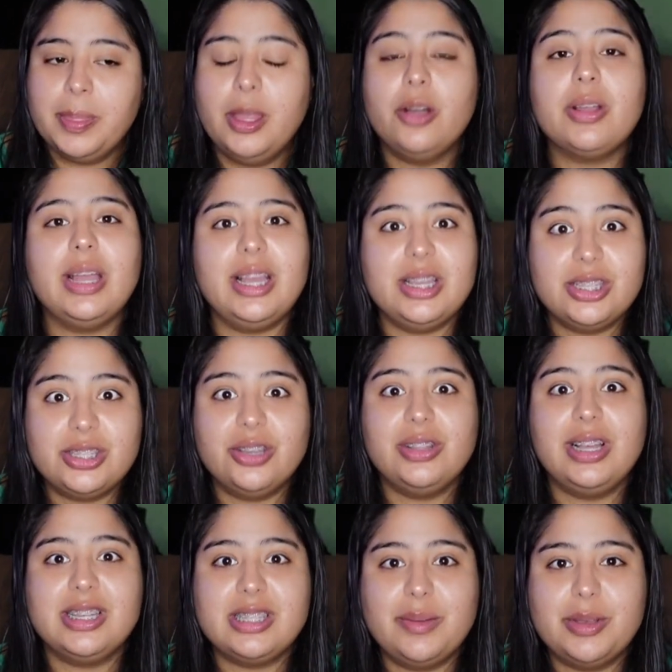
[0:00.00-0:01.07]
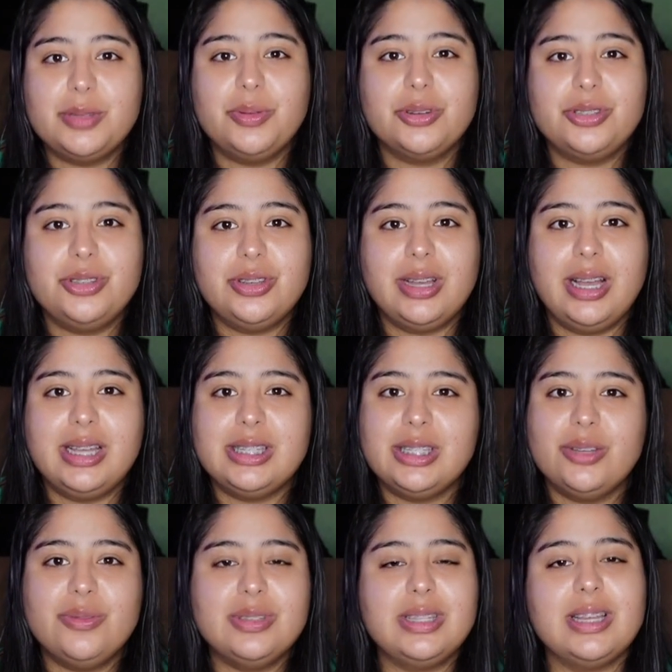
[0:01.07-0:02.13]
Okay, so last time I spoke to you guys,
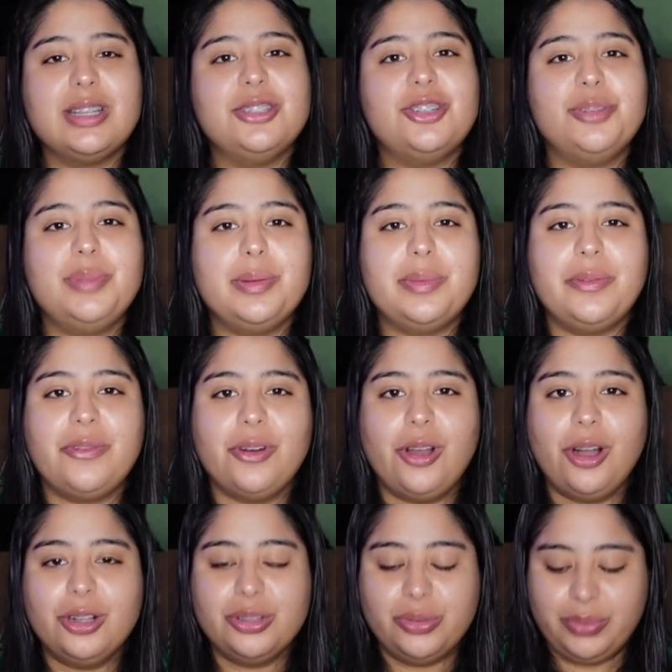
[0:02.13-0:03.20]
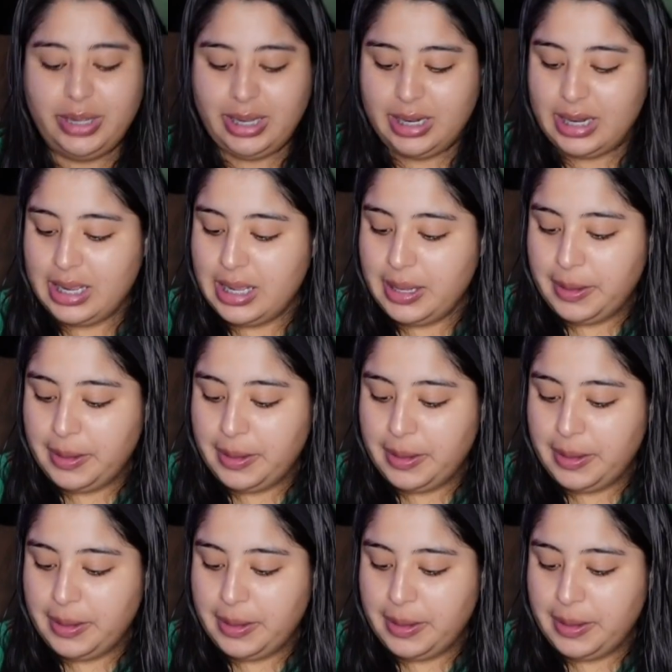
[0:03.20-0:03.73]
it was like a little bit before Halloween.